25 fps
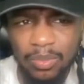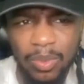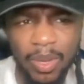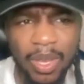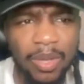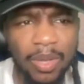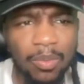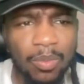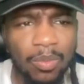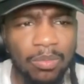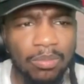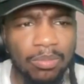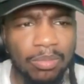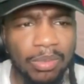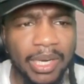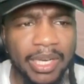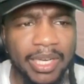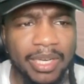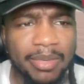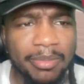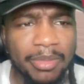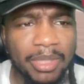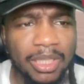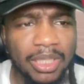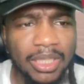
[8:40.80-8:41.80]
Wait,
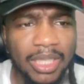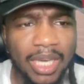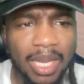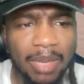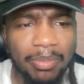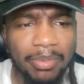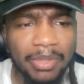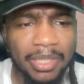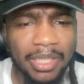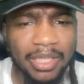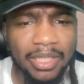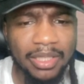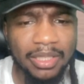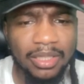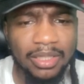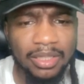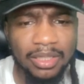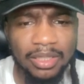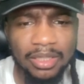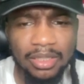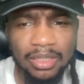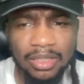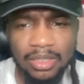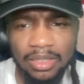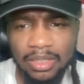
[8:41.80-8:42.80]
Brandon Miller not playing?
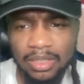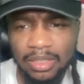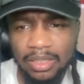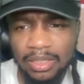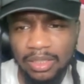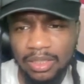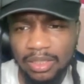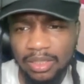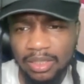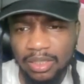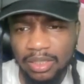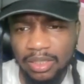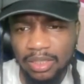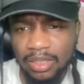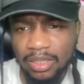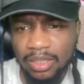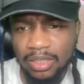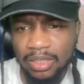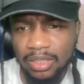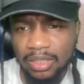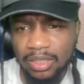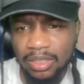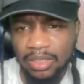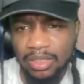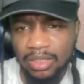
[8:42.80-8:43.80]
You know they'd love to have him out
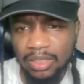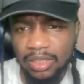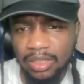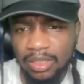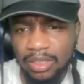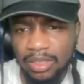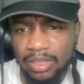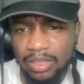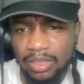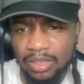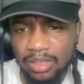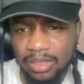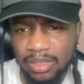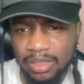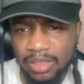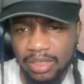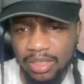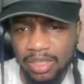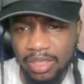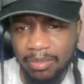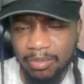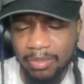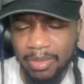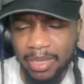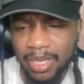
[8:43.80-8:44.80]
there on look, the floor. Look,
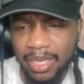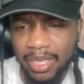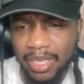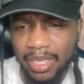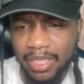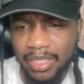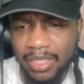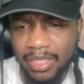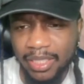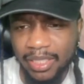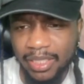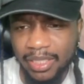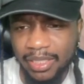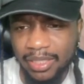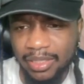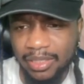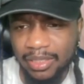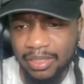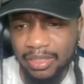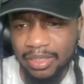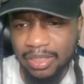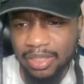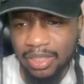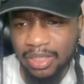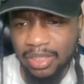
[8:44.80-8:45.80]
step back and
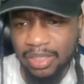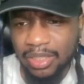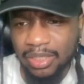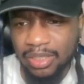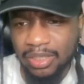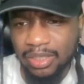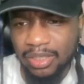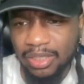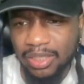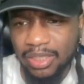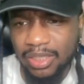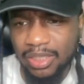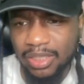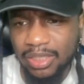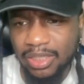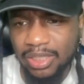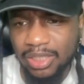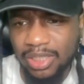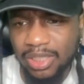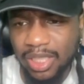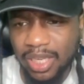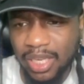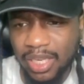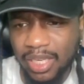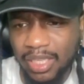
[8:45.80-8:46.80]
then look at the
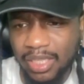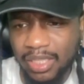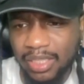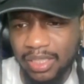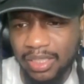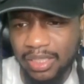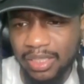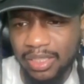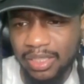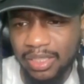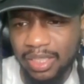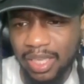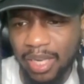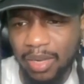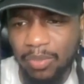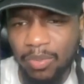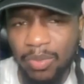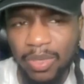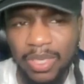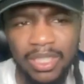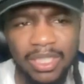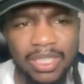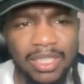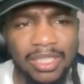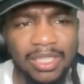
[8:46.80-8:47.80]
shot. Like,
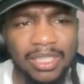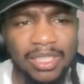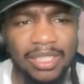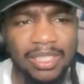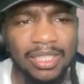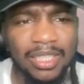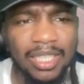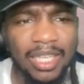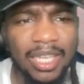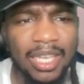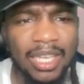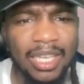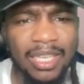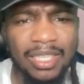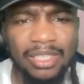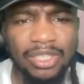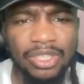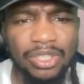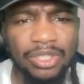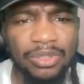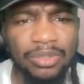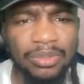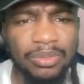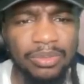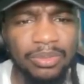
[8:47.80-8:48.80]
what does his legs
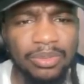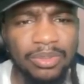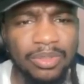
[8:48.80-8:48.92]
do?